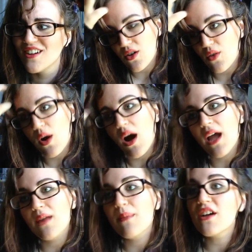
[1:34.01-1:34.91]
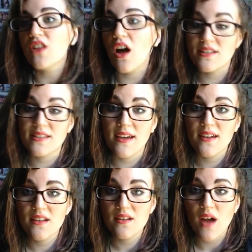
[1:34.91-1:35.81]
So in my
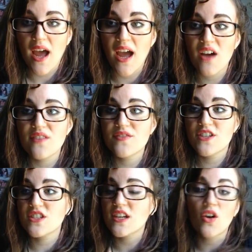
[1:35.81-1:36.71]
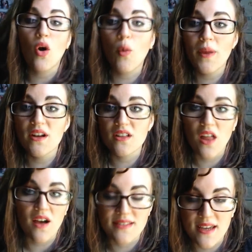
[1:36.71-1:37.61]
closet, I have just like an open
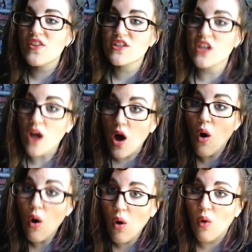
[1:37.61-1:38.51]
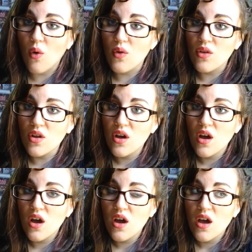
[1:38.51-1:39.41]
closet. There's like a hole
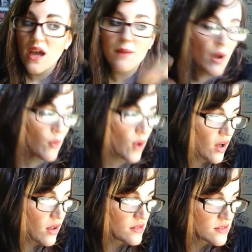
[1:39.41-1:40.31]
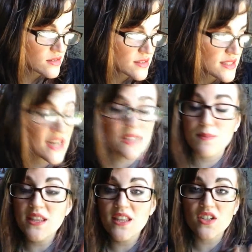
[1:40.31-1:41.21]
in my wall that
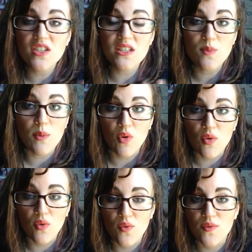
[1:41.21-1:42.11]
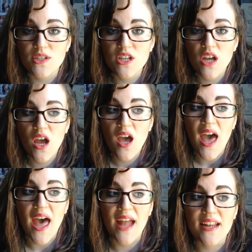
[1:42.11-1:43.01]
has been there since we moved,
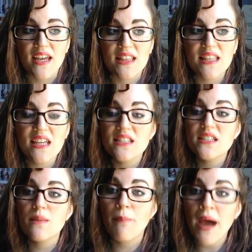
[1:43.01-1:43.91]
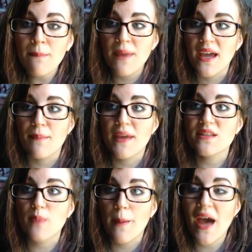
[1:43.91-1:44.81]
and it leads to the piping
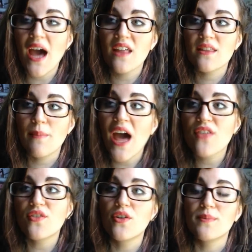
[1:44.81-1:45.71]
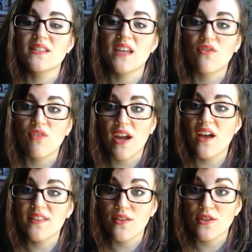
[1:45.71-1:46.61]
because the bathroom is like
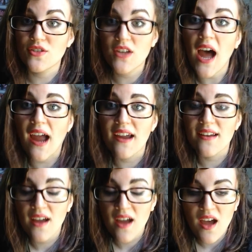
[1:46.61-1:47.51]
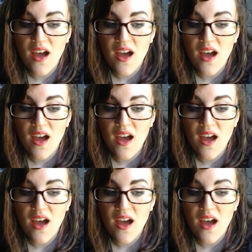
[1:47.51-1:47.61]
right on the other side.